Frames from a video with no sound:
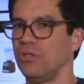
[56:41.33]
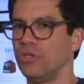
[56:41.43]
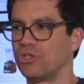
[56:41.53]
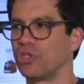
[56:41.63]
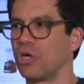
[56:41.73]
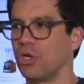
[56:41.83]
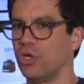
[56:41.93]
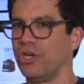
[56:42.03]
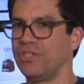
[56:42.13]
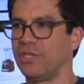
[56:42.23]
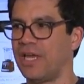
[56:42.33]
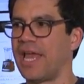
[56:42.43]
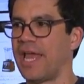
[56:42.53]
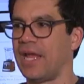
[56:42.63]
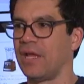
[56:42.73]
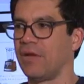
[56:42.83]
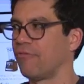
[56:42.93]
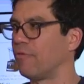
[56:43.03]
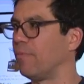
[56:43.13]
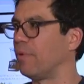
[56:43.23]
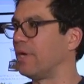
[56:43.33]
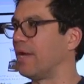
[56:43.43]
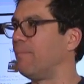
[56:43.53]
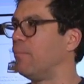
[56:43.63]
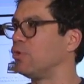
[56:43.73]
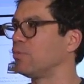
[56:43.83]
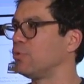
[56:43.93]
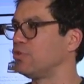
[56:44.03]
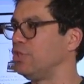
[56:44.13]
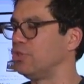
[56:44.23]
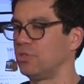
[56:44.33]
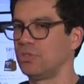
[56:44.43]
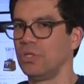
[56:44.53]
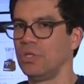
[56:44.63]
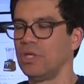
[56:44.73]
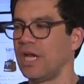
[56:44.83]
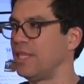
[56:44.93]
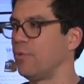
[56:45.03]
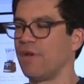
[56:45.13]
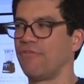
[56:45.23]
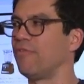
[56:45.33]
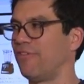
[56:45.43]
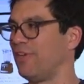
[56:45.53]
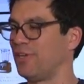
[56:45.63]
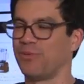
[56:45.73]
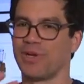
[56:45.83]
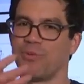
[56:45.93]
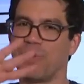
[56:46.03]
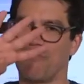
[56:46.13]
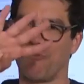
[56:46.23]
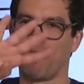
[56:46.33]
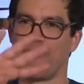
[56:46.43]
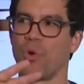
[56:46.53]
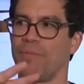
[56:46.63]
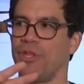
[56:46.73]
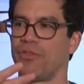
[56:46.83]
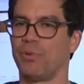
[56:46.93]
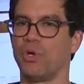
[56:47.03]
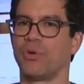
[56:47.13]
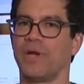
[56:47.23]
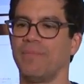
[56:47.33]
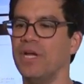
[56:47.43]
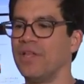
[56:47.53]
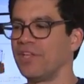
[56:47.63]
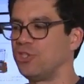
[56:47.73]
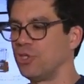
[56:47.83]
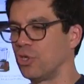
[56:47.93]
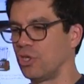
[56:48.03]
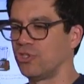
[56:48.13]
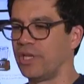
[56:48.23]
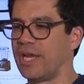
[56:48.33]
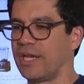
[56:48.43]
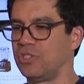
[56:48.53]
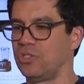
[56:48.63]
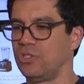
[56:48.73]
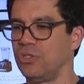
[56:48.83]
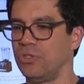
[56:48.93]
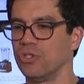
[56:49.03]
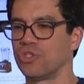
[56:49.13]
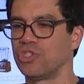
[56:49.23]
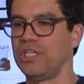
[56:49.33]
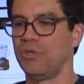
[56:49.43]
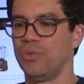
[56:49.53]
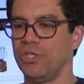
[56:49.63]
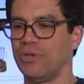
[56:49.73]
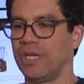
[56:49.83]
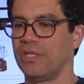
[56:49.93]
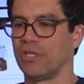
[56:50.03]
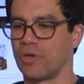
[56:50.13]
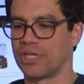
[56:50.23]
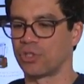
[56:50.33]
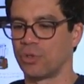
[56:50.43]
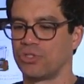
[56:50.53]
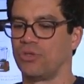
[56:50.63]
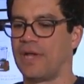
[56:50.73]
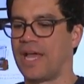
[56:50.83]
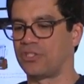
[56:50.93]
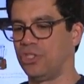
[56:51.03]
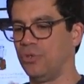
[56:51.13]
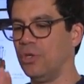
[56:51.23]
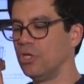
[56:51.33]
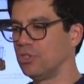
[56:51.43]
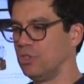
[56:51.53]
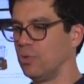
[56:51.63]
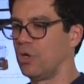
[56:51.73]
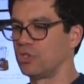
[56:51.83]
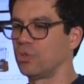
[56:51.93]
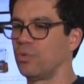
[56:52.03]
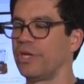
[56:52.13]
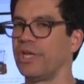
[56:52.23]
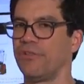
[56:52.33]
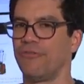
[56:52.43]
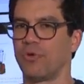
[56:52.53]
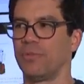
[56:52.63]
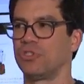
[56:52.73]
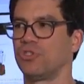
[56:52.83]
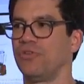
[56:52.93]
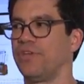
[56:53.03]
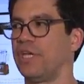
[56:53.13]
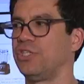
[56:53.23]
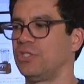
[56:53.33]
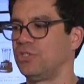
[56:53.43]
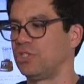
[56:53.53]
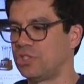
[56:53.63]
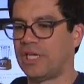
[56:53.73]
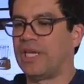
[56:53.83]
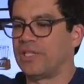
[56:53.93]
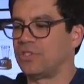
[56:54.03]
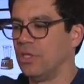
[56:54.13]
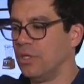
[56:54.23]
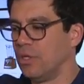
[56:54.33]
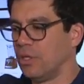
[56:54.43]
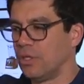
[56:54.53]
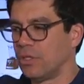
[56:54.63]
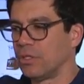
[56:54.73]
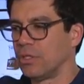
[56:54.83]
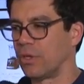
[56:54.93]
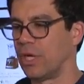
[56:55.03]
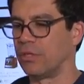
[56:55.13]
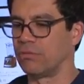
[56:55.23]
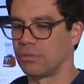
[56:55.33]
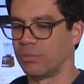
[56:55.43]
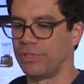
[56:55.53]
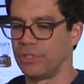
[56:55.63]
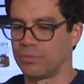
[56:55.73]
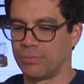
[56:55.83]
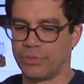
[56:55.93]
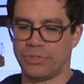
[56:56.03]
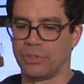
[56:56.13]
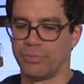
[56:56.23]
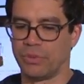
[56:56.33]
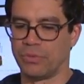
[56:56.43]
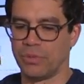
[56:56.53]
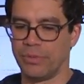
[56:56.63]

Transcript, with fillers: You can start learning today from, we got multiple teachers. And then we have a, thank you, Rick, we have a four month program that you can also get access to. You'll see when you get in the crash course, it'll ask you, do you also want to get in the four month certification? Just say yes. Okay, I mean, it's pretty simple.